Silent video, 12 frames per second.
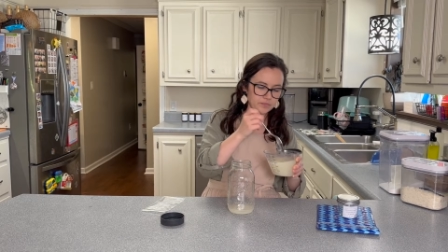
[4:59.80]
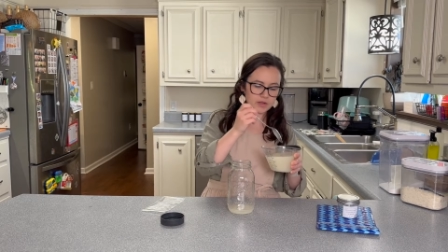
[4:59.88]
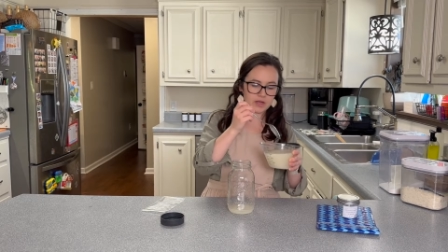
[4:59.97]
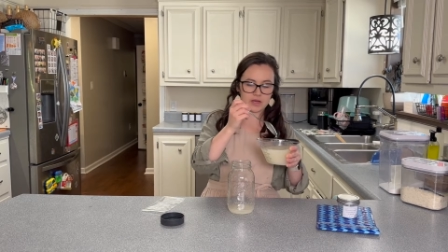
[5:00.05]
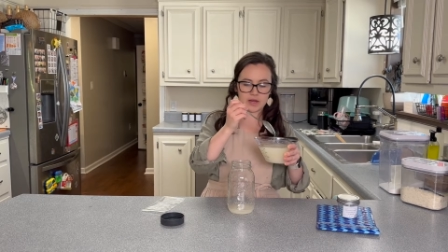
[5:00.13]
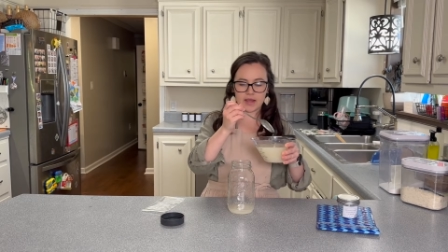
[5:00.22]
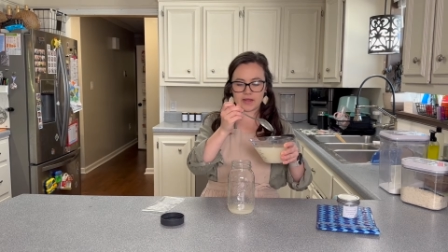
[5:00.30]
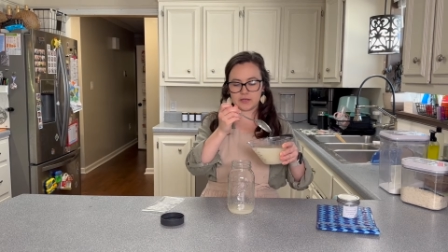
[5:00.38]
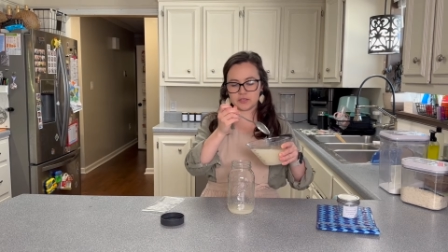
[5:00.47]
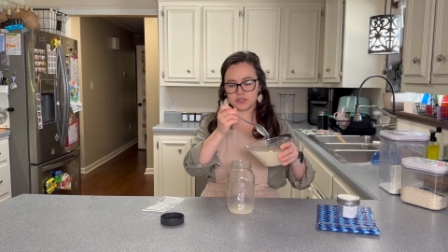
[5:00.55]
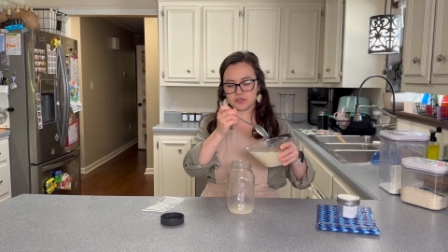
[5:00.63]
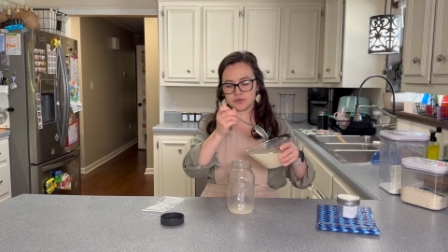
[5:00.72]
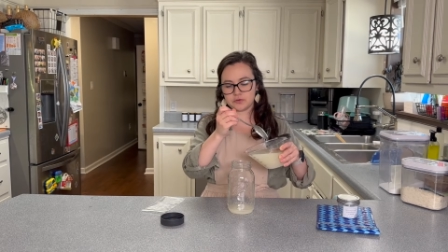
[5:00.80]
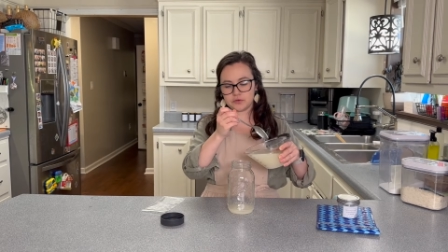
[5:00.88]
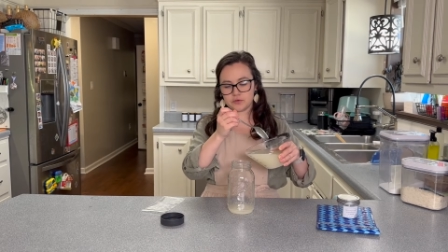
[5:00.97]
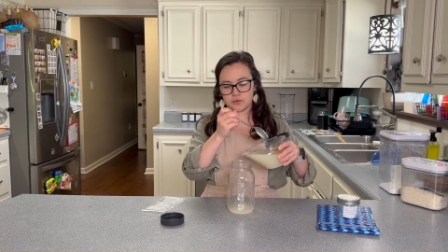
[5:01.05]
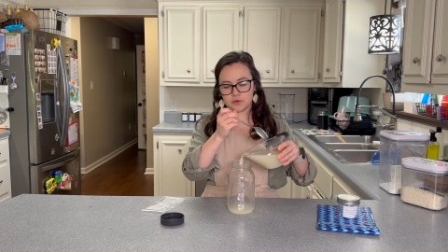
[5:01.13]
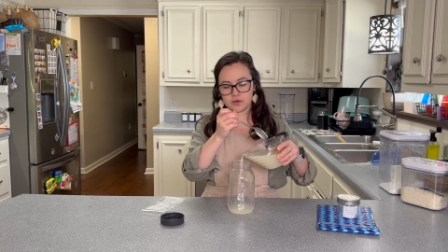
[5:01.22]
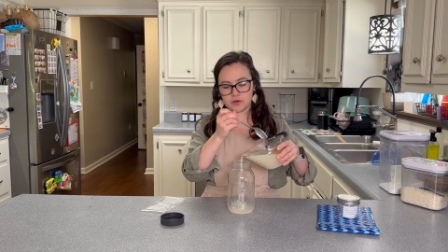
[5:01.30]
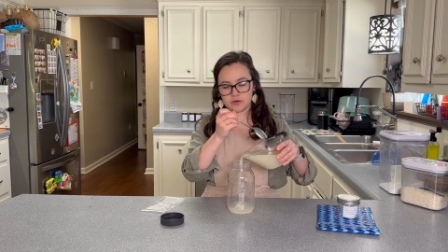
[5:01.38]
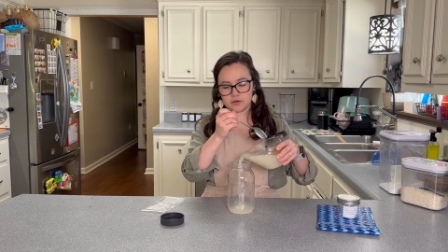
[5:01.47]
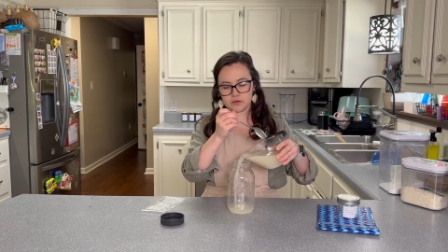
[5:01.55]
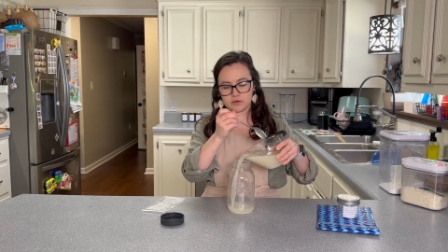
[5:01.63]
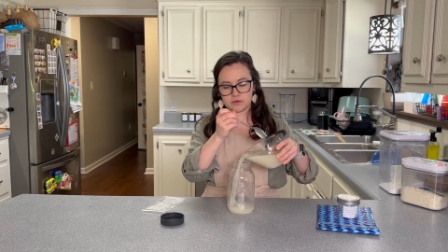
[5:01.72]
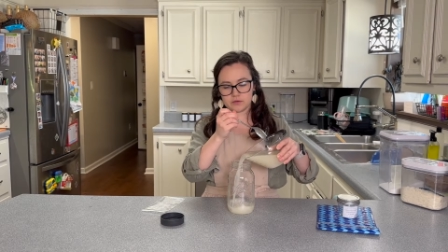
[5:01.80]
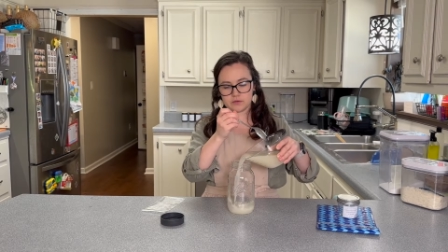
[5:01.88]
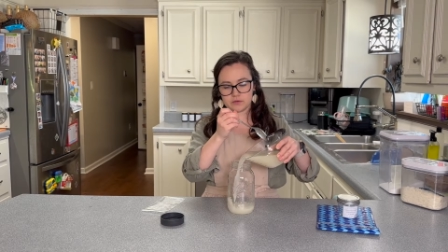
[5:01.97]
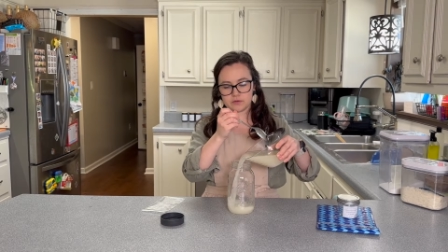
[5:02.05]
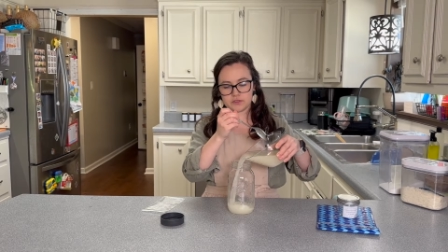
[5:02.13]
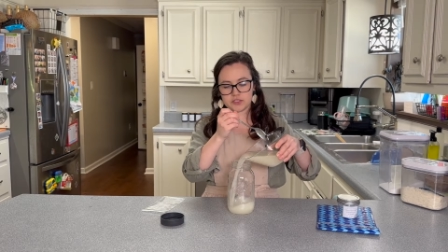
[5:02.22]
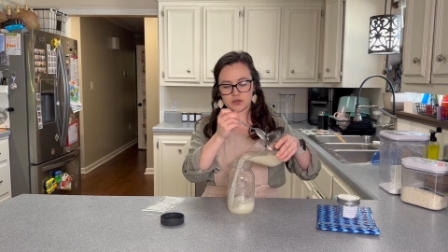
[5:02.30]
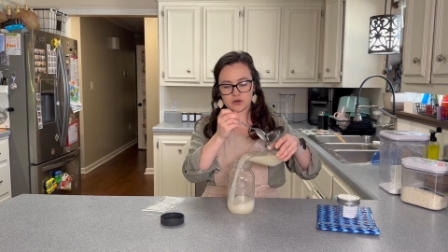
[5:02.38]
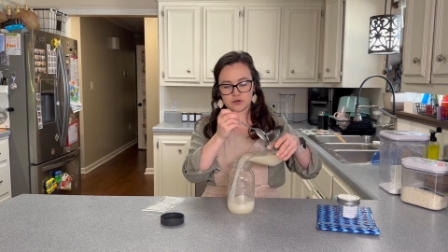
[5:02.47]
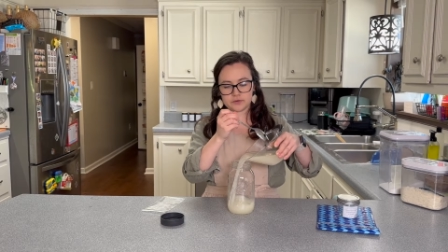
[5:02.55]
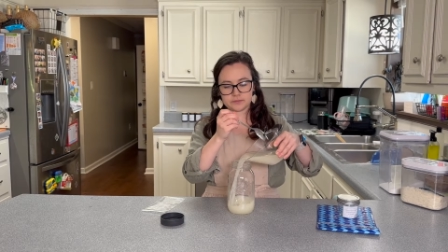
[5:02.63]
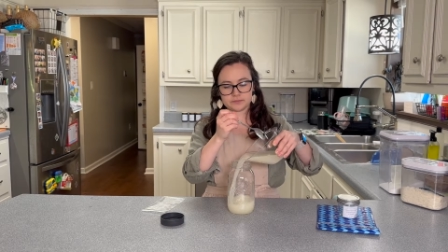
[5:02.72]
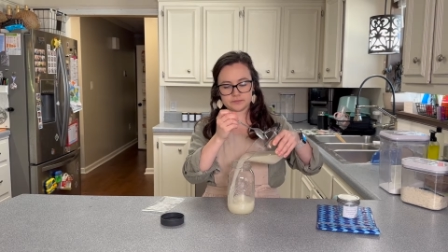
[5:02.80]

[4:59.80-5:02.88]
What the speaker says: and add it to your starter.